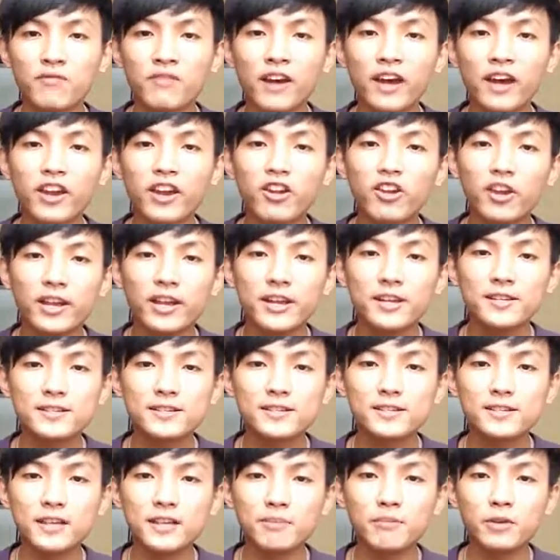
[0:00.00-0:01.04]
Finally,
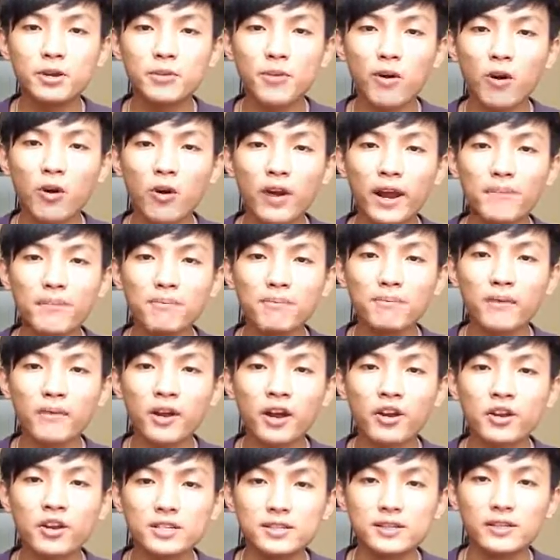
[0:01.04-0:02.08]
some people get
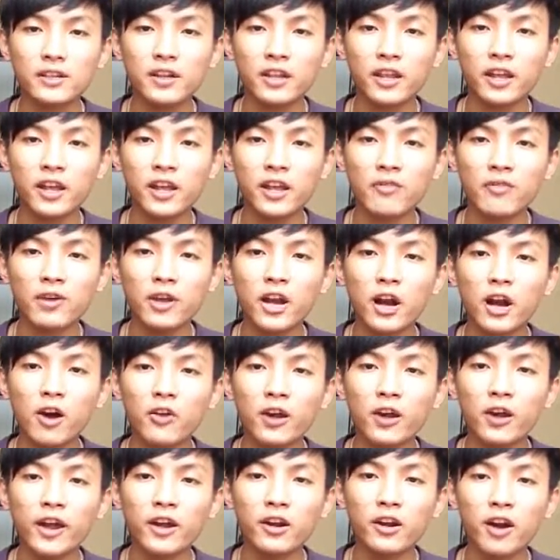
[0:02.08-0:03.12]
married even though
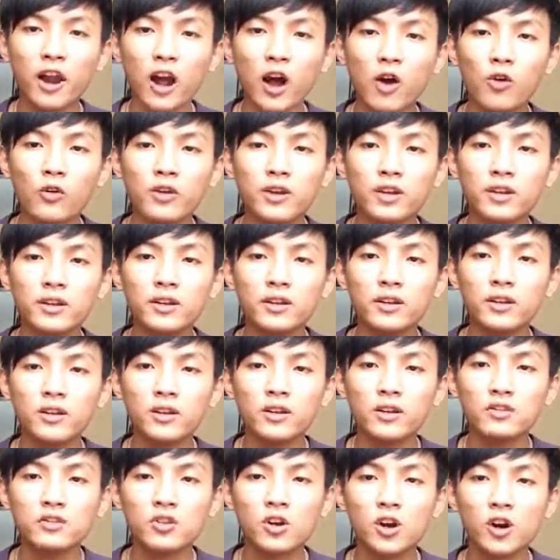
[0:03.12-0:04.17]
they know it
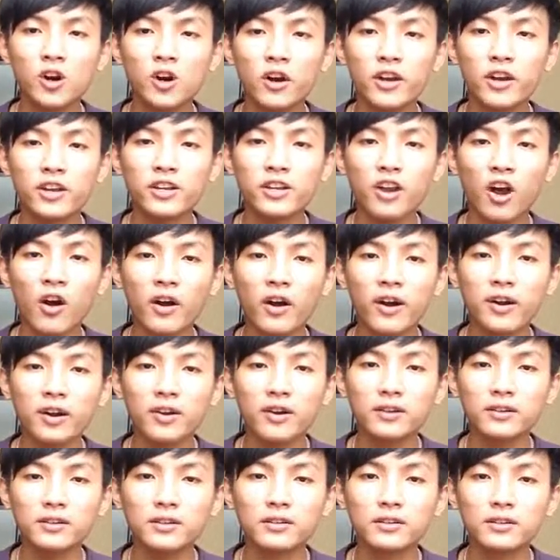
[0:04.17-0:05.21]
to each
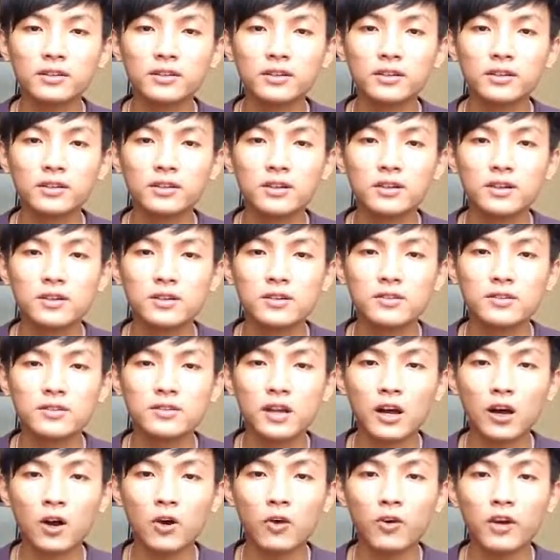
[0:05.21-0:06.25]
other.
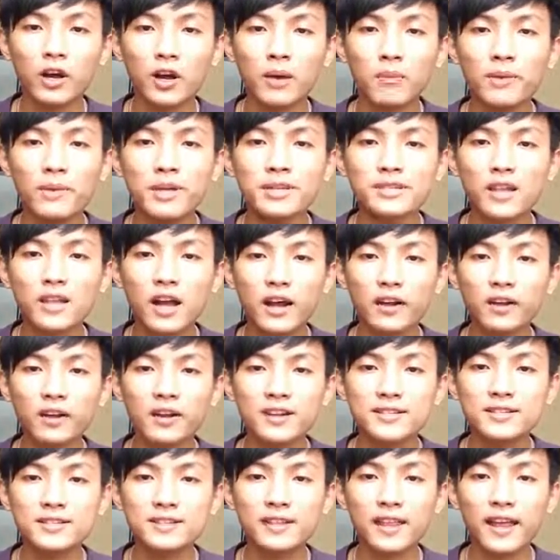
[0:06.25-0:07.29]
So the
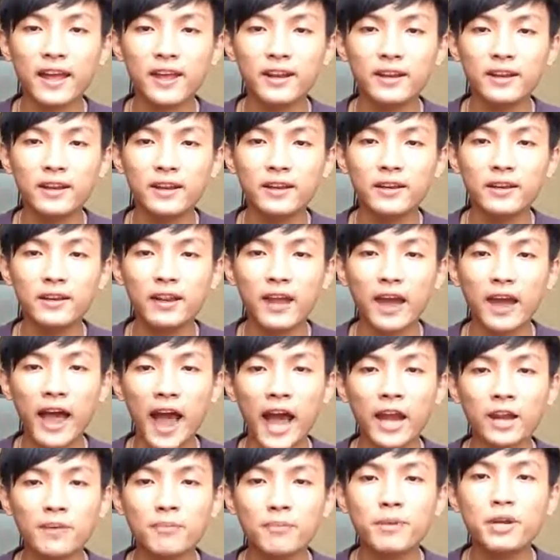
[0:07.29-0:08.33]
misunderstanding
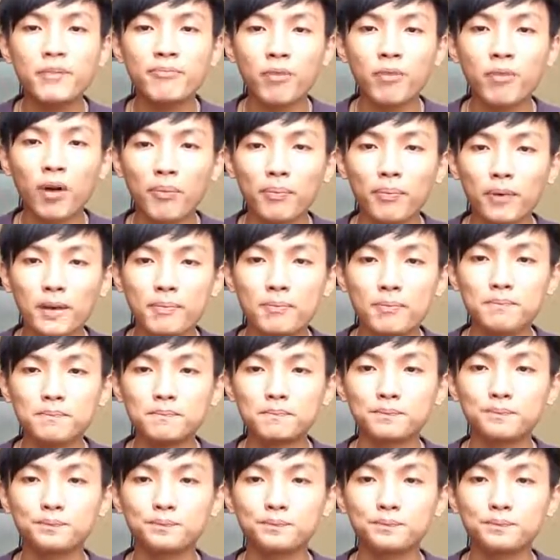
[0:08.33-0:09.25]
are the big problem.